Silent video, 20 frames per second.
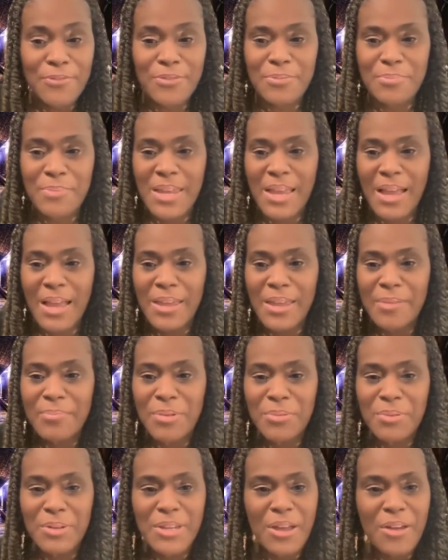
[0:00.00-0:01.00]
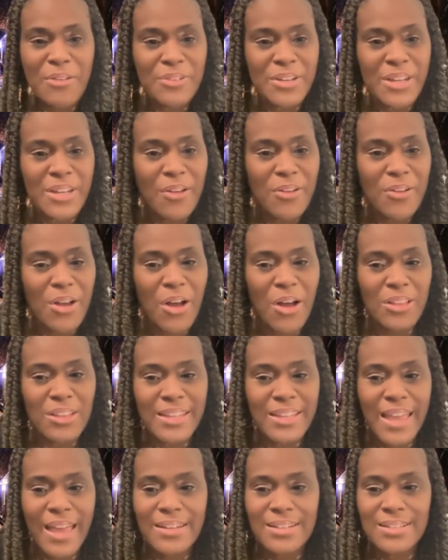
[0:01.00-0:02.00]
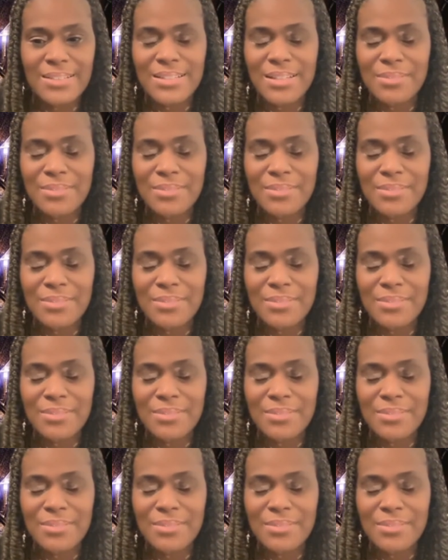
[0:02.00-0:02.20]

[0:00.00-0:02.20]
me, I am a recovering alcoholic addict.